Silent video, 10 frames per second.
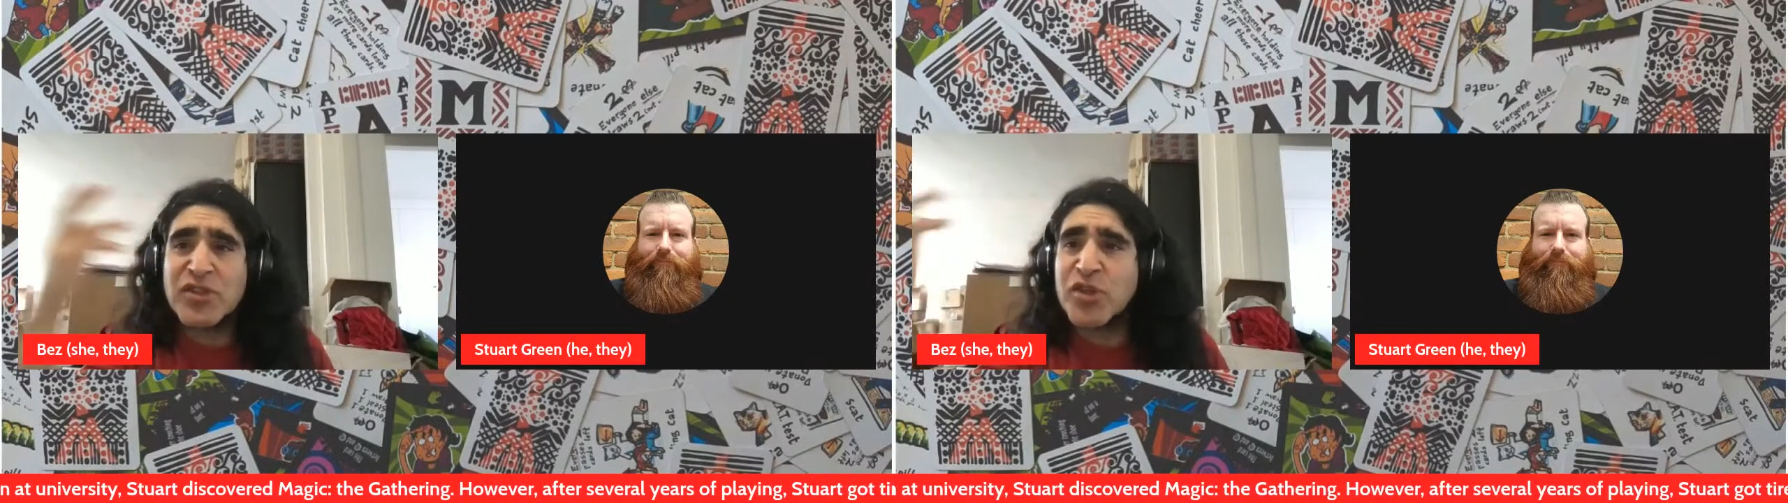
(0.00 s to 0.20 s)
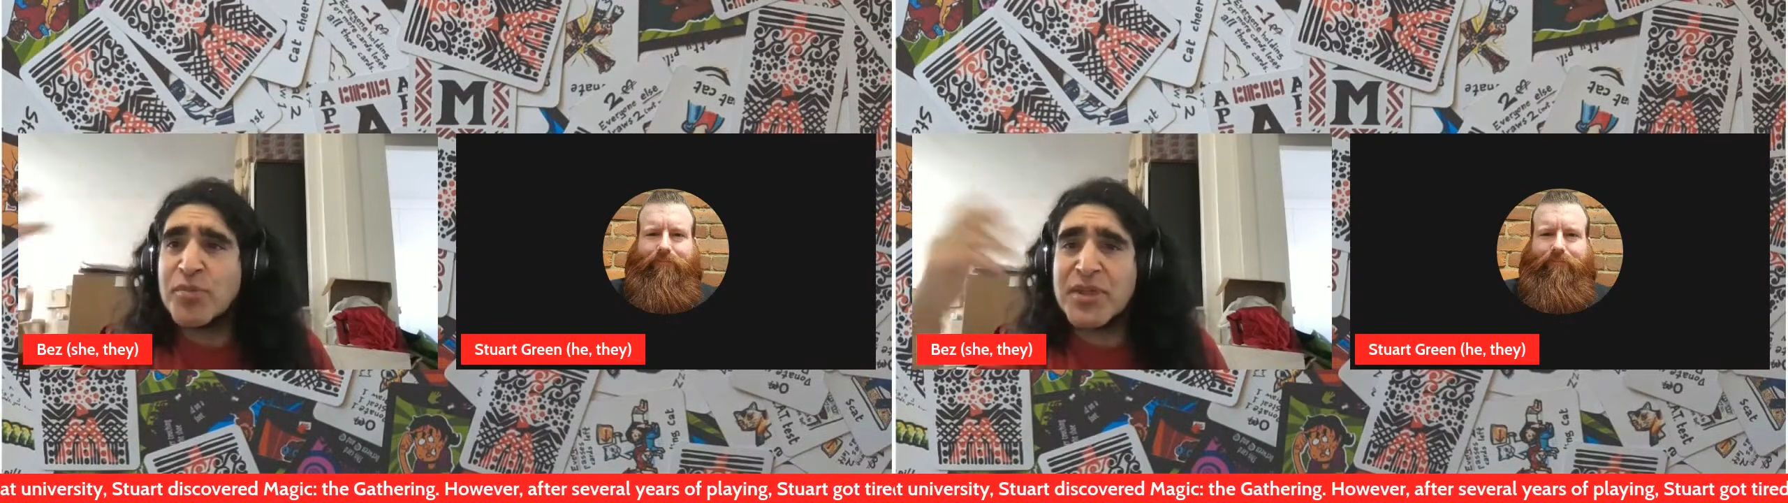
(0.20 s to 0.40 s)

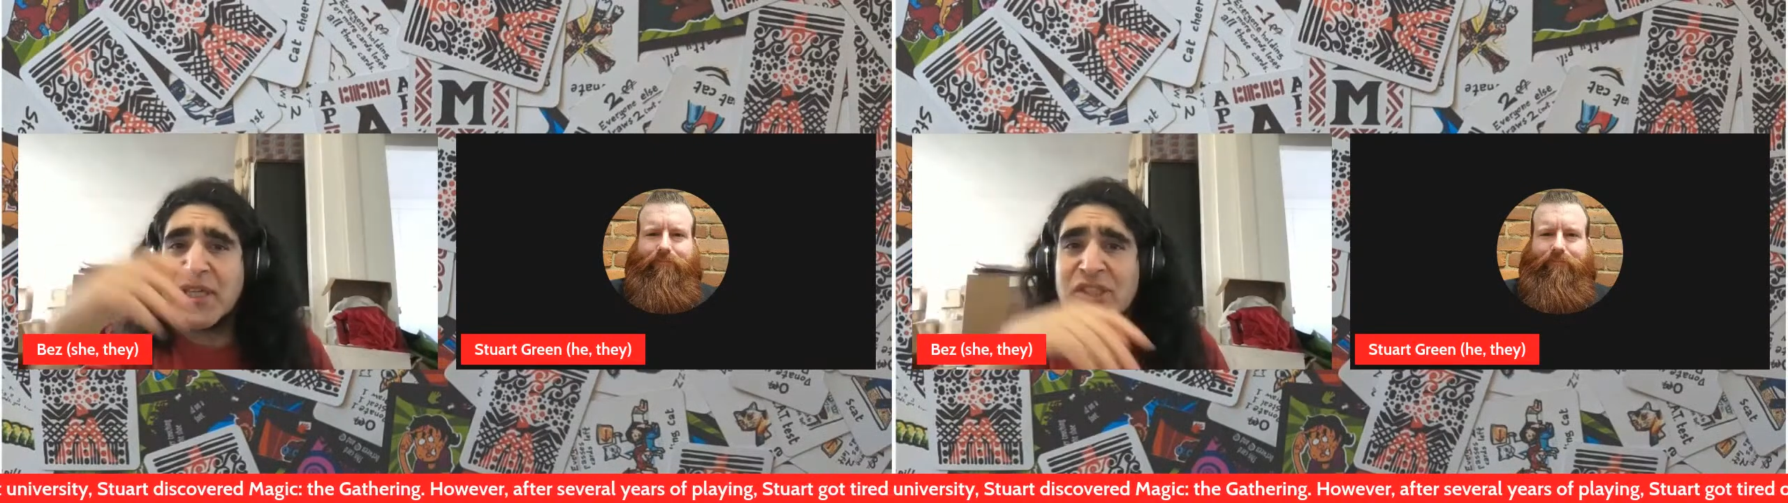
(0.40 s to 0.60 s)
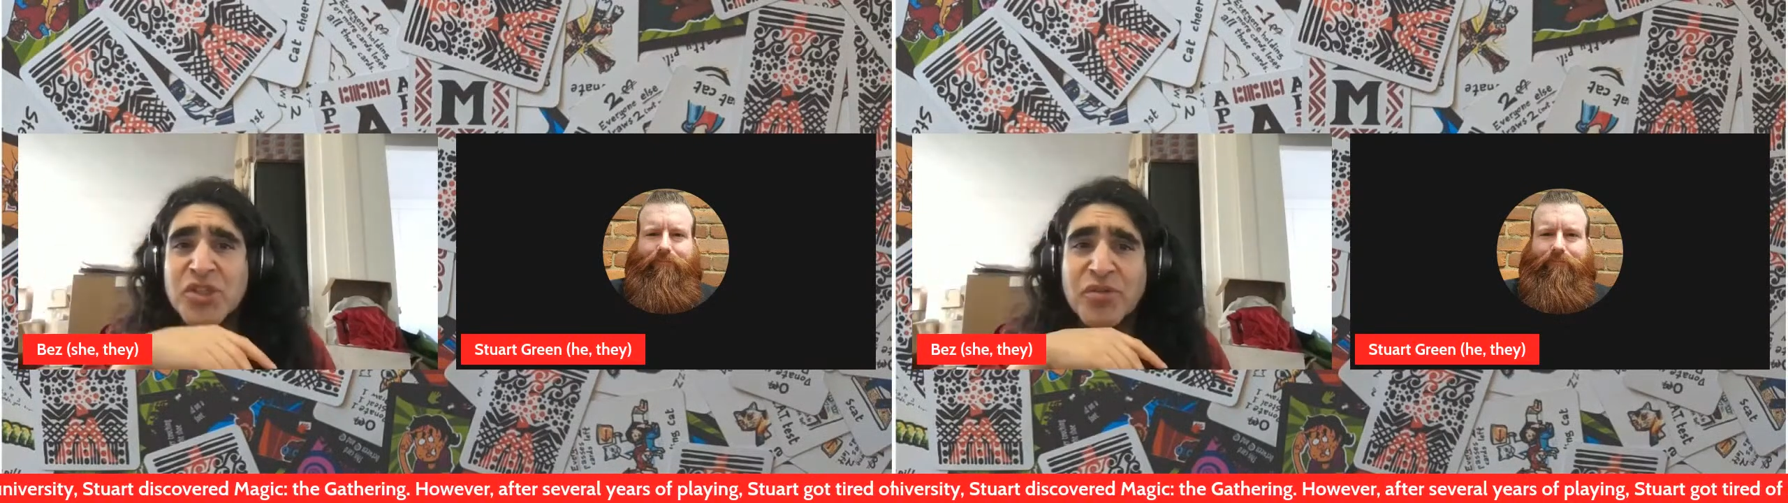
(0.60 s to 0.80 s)

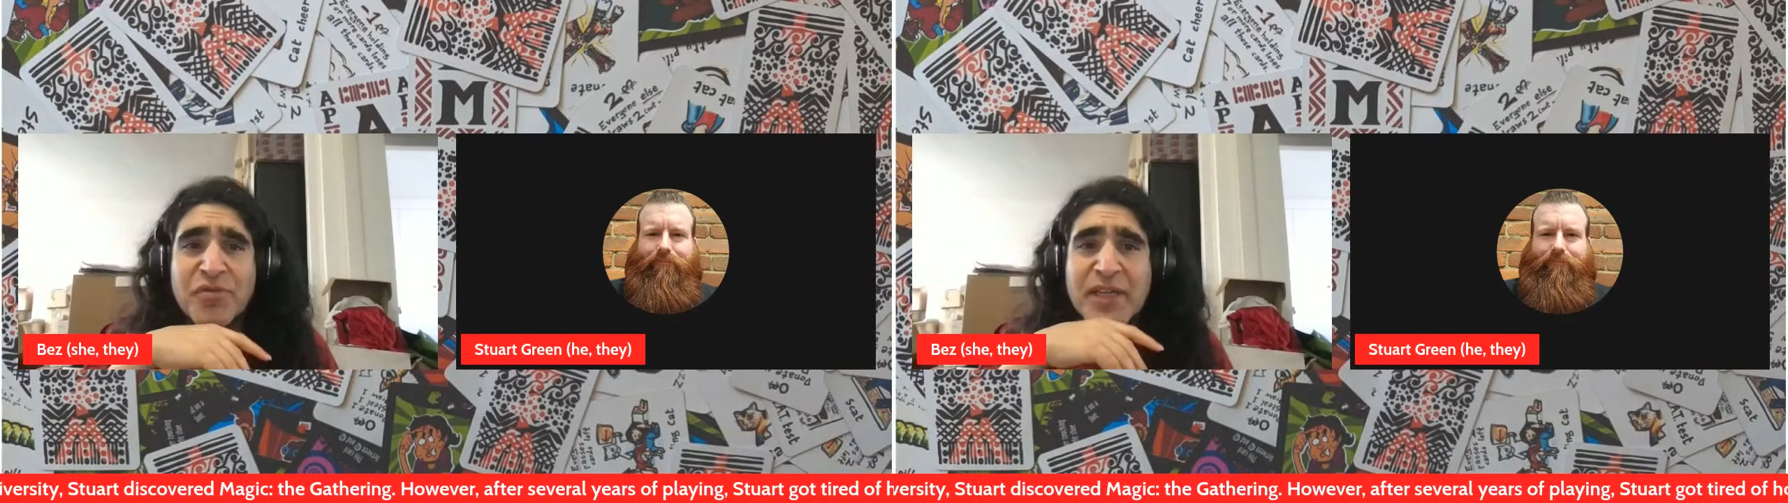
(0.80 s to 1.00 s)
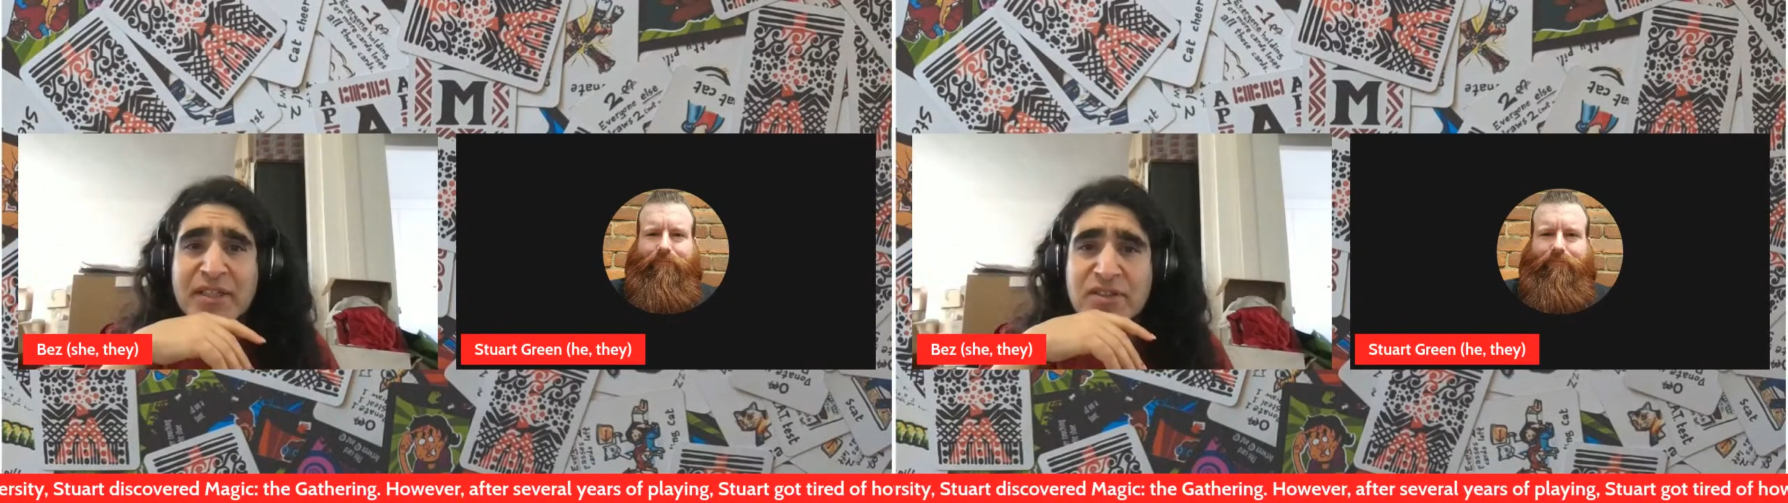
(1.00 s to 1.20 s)
combination of
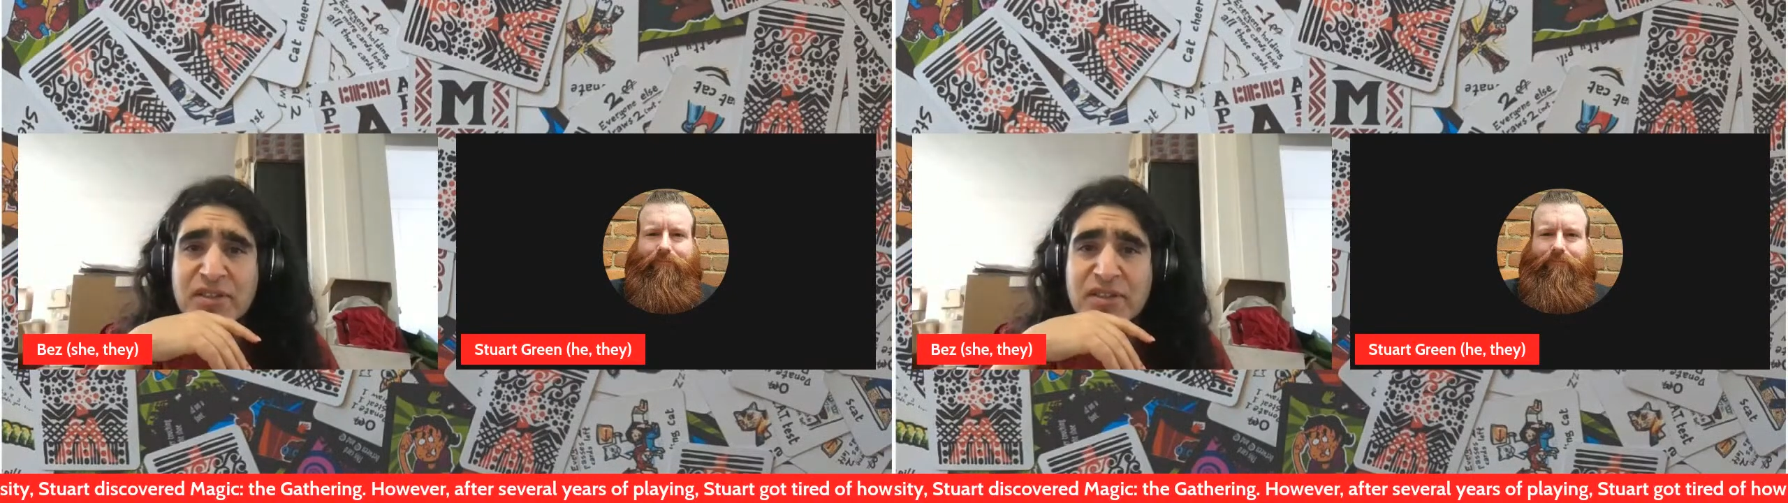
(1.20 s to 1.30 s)
things.